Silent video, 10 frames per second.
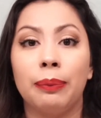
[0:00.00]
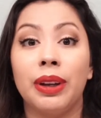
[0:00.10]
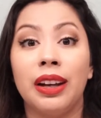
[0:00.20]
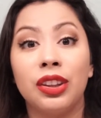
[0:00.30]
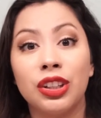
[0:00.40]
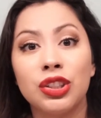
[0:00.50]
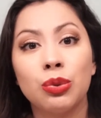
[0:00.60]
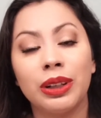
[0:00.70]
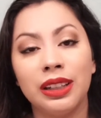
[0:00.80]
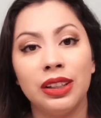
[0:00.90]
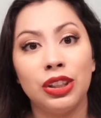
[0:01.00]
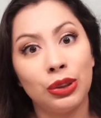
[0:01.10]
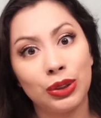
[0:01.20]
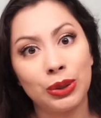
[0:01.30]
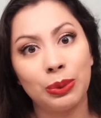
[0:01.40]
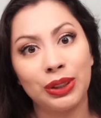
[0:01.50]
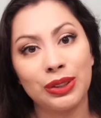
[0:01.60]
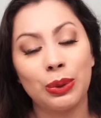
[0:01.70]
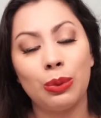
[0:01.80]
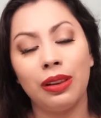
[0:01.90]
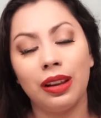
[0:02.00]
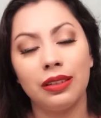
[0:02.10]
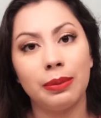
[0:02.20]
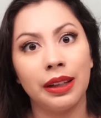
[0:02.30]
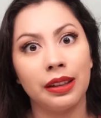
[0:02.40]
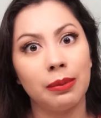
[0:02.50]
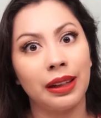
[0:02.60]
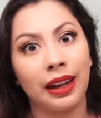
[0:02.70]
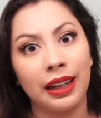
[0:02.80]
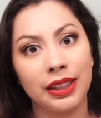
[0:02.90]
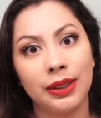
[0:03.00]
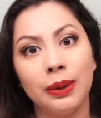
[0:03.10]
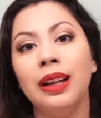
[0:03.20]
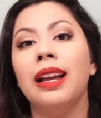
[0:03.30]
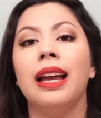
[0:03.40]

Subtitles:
other 20 YouTubers who love makeup like I do,